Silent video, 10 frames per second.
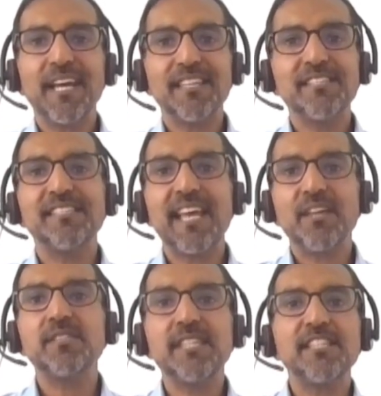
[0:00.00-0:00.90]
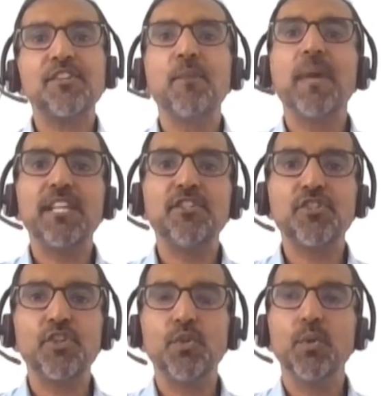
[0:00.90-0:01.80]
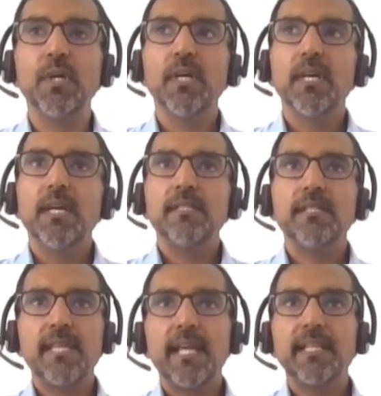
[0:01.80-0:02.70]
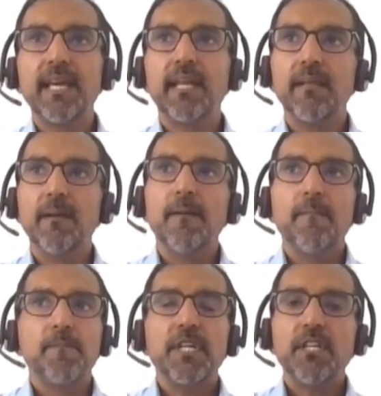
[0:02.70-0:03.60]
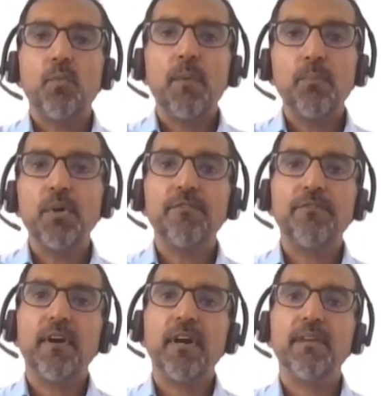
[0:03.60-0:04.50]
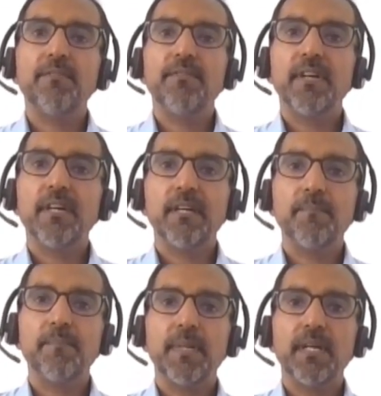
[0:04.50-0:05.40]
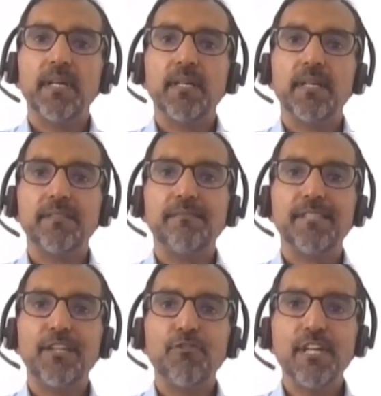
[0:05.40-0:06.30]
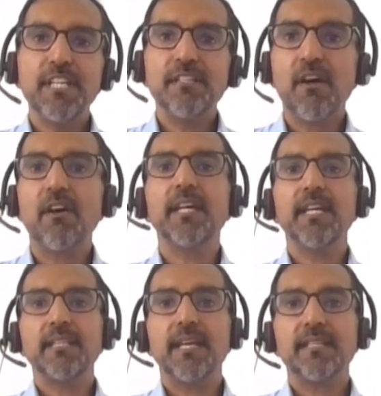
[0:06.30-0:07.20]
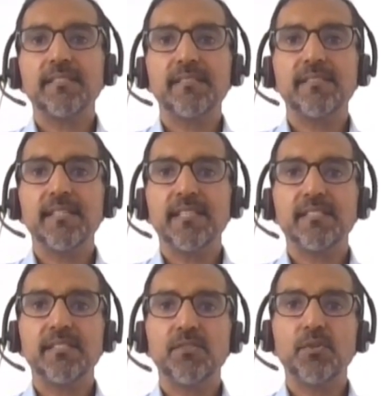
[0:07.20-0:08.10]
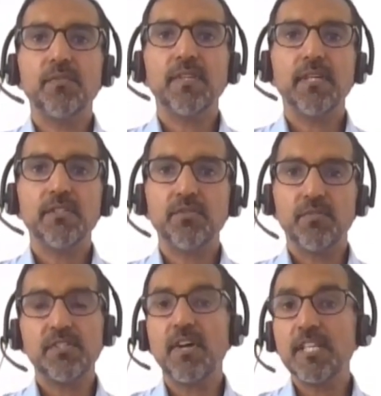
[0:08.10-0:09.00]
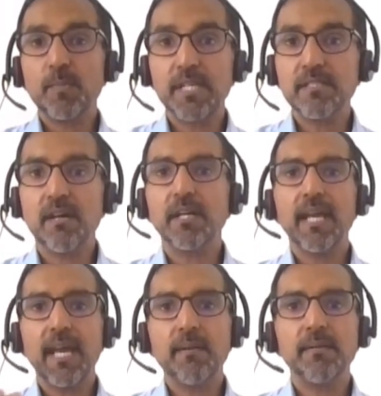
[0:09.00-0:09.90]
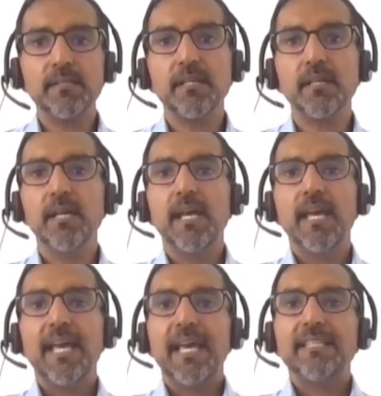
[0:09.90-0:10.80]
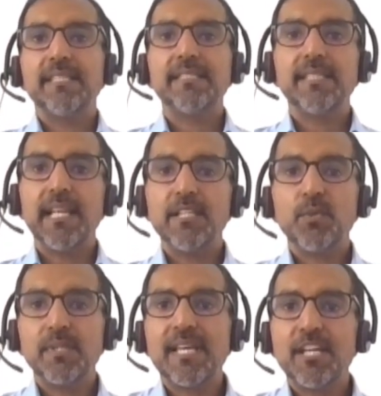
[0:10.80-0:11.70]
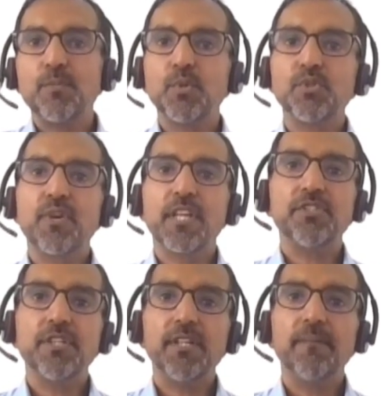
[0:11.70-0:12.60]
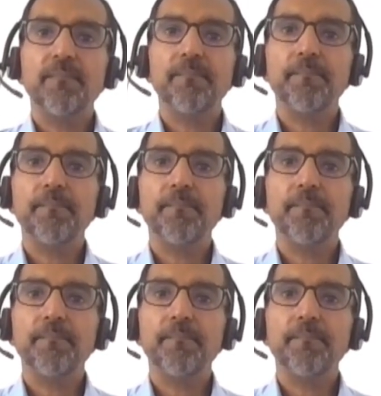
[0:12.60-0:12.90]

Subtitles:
How does Tesco manage to take that, you know, 1.5 degree target, that's sort of a science-based target, and distill it into a tangible strategy?